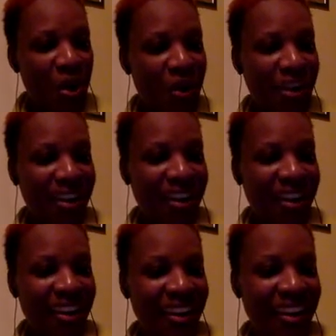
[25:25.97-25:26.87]
okay.
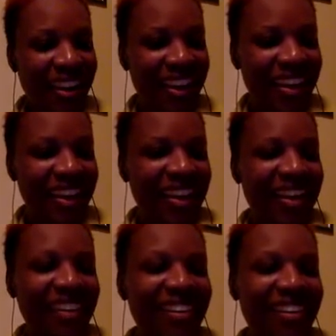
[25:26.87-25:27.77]

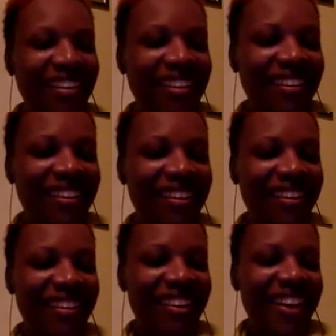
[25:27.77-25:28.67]

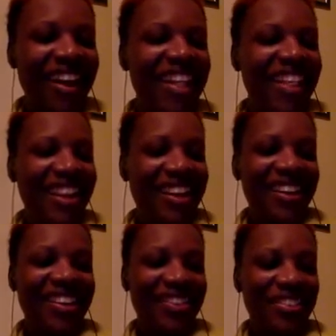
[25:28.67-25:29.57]
Oh, I
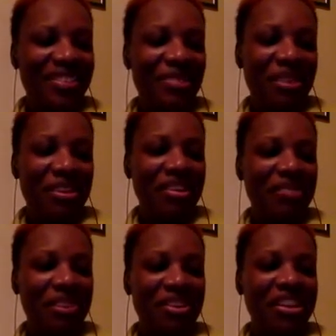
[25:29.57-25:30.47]
love the Mario. The
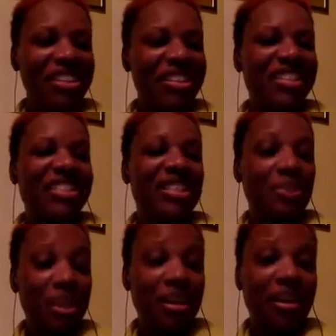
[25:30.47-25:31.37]
Mario is a
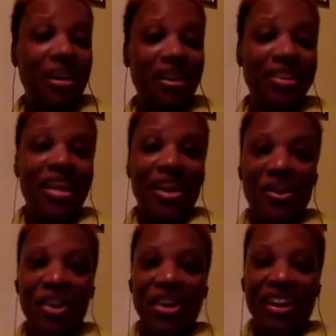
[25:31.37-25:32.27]
sweetheart.
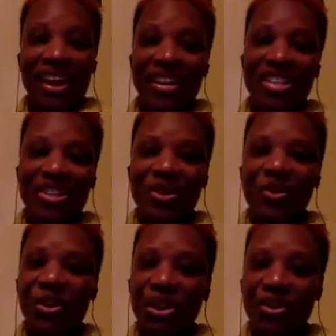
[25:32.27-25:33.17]
Okay, guys, so you're
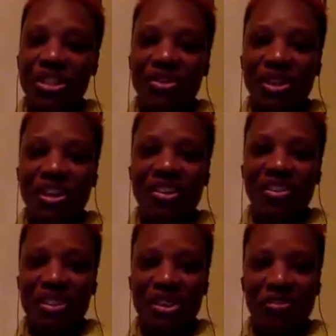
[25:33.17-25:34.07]
wondering what's going on over
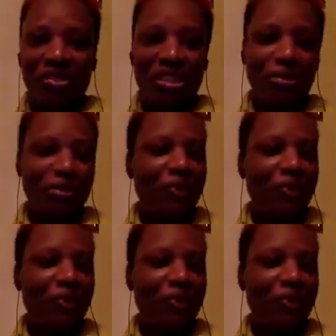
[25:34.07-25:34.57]
here on Facebook.